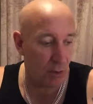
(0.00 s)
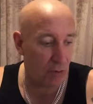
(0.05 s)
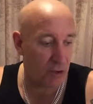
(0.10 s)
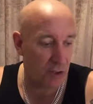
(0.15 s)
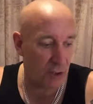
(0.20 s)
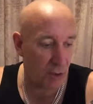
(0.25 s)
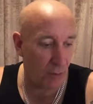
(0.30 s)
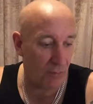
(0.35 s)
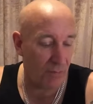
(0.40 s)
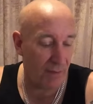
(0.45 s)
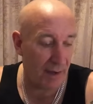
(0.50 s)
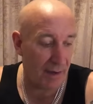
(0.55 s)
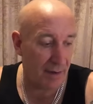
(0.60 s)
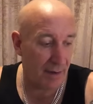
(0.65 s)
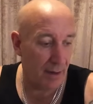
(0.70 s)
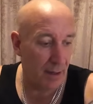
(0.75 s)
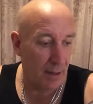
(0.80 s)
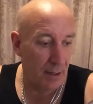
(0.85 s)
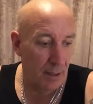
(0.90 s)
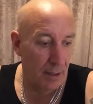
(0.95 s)
she's on then.
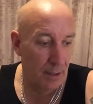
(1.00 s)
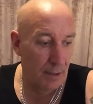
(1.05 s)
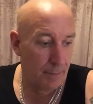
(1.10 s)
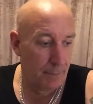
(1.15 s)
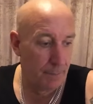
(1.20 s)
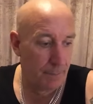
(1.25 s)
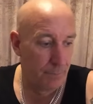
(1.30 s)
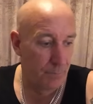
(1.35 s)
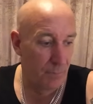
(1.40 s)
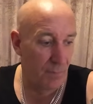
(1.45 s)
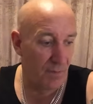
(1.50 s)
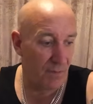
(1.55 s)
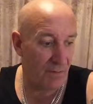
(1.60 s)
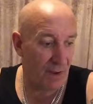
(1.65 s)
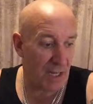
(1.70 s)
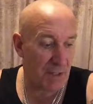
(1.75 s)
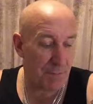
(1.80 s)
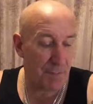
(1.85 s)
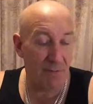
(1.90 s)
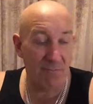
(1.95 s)

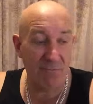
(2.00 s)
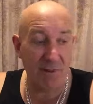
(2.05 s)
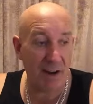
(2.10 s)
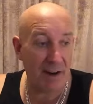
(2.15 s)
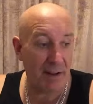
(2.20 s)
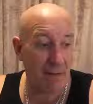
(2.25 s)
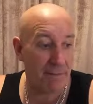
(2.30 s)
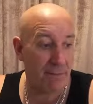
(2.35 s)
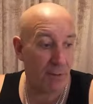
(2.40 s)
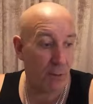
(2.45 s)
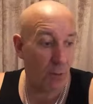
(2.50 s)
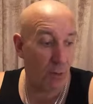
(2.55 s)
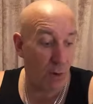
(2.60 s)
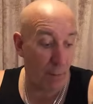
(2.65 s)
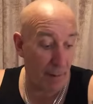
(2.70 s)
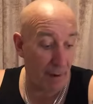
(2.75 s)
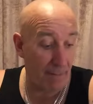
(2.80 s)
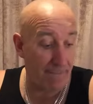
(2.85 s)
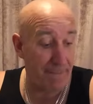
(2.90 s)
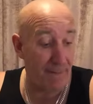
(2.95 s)
That's been running for
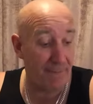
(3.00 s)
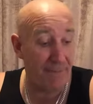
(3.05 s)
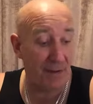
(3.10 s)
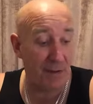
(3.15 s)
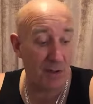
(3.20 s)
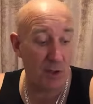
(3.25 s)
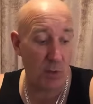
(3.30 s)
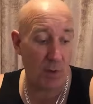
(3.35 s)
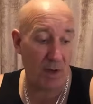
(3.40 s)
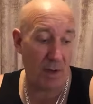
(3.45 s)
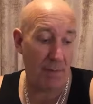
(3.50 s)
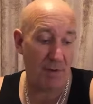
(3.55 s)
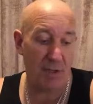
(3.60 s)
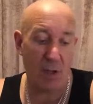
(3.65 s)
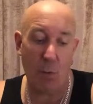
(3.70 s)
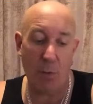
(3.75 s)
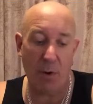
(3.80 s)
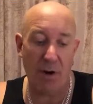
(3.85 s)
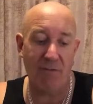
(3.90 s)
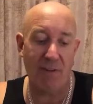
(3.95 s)
about 15-20 minutes. I
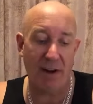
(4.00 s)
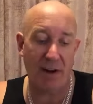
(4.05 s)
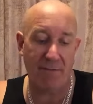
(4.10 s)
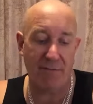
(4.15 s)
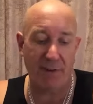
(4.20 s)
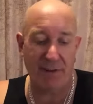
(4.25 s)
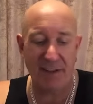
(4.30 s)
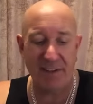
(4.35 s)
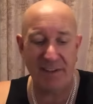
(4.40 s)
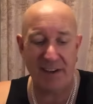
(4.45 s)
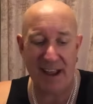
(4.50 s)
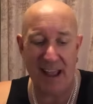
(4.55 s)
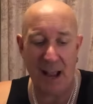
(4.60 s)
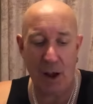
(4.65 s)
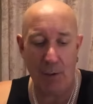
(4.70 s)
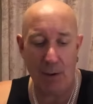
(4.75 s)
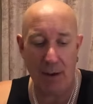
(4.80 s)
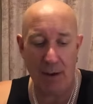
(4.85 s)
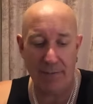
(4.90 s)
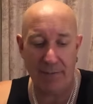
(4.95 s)
want to run it for at least an
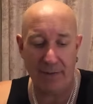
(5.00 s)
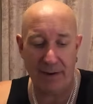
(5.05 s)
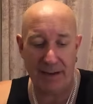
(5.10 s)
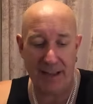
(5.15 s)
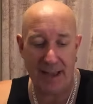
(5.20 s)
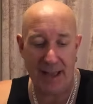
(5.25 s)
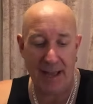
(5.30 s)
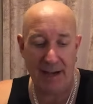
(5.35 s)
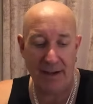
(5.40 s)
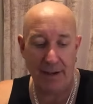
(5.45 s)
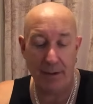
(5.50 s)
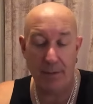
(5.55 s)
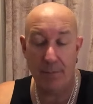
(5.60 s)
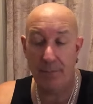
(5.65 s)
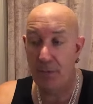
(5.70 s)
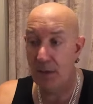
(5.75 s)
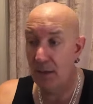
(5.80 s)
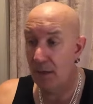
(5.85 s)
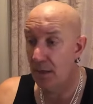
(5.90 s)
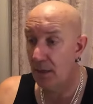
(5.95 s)
hour if I can,
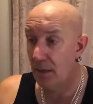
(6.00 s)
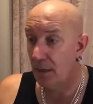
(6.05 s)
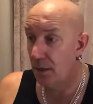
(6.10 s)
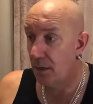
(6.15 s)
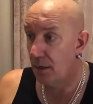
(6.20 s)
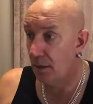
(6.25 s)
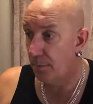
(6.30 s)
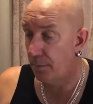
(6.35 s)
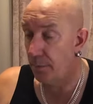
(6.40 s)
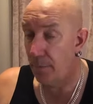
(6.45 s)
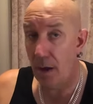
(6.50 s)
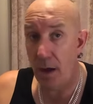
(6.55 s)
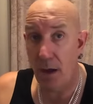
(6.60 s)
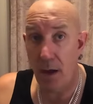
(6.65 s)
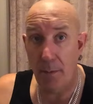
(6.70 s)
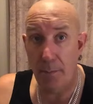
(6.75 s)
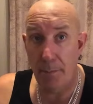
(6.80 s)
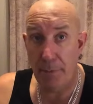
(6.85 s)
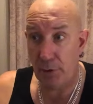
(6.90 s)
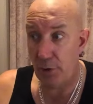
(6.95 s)

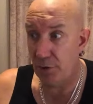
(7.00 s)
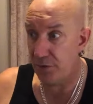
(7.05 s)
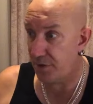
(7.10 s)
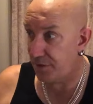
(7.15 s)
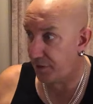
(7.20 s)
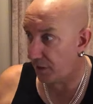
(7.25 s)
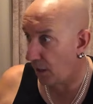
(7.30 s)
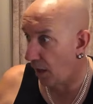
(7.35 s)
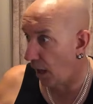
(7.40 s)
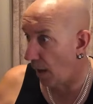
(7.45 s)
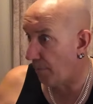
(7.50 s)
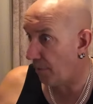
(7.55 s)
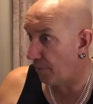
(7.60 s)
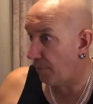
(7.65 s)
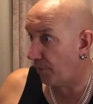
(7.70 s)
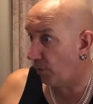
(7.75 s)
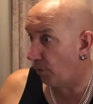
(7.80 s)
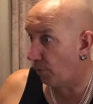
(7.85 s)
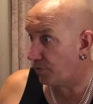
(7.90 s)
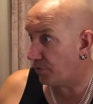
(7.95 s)
because there's a carbon
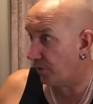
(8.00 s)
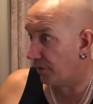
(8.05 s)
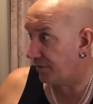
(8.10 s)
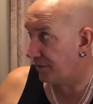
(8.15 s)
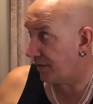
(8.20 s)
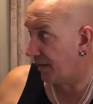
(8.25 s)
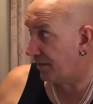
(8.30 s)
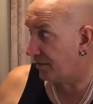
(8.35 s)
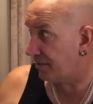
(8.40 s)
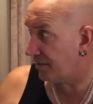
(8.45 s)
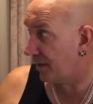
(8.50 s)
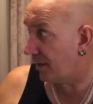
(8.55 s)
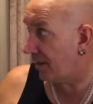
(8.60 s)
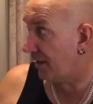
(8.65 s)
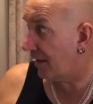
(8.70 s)
monoxide tester